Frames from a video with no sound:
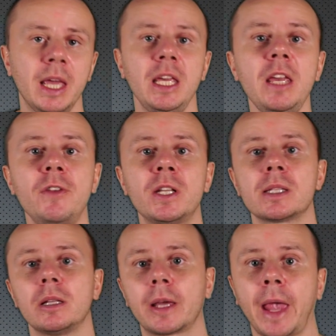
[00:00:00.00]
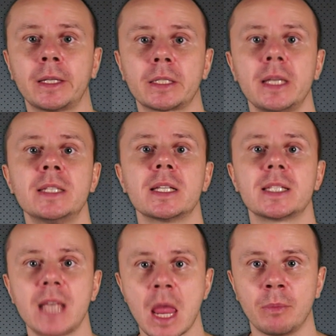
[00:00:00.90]
If it is located in the
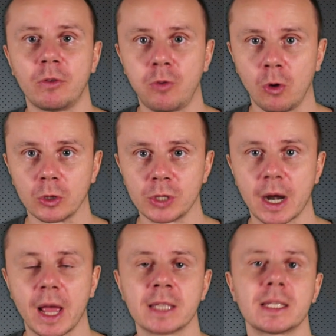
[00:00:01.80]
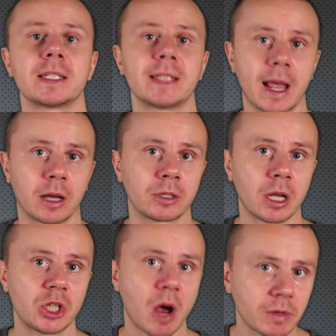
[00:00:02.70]
same folder as second
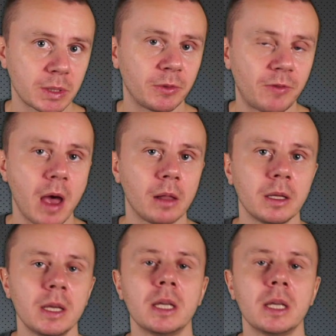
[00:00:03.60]
JavaScript file,